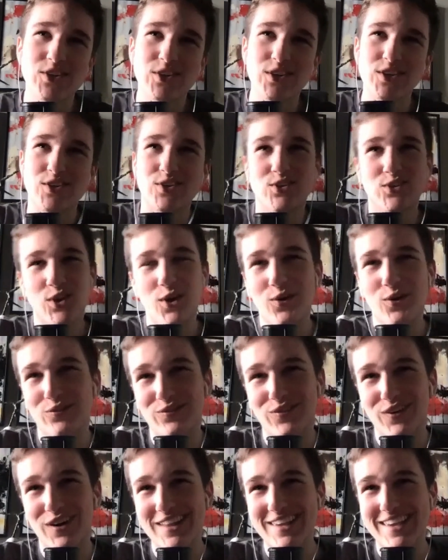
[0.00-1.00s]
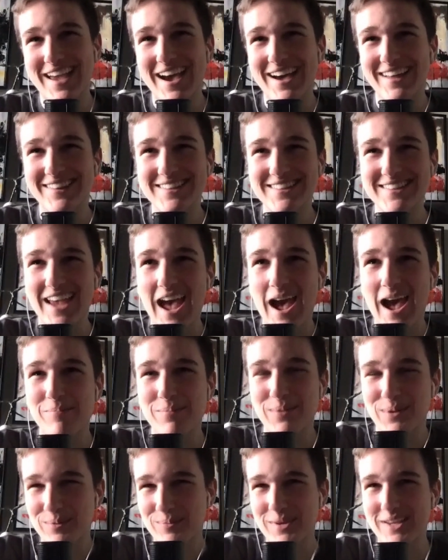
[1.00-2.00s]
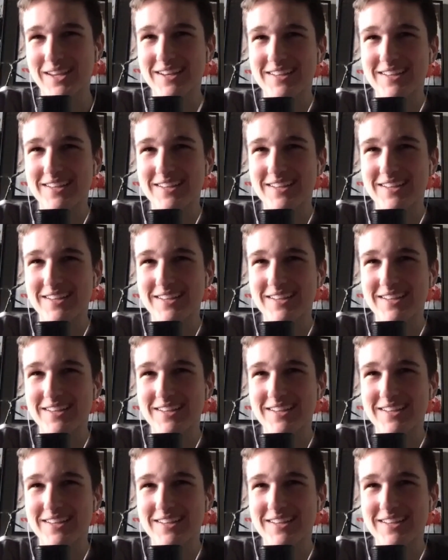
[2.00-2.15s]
so funny how this happened, because